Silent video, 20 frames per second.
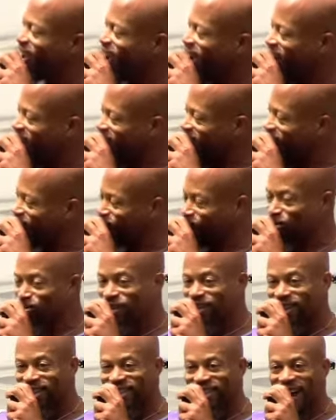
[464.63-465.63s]
I got some
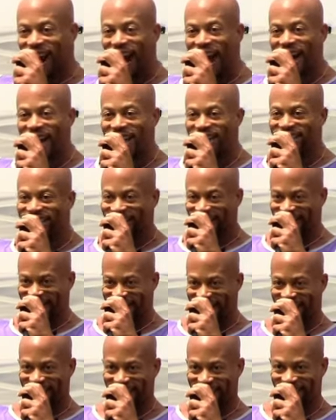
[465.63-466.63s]
change in
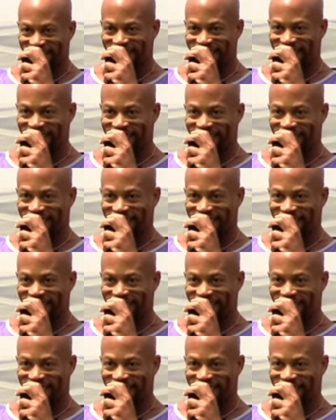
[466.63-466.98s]
there.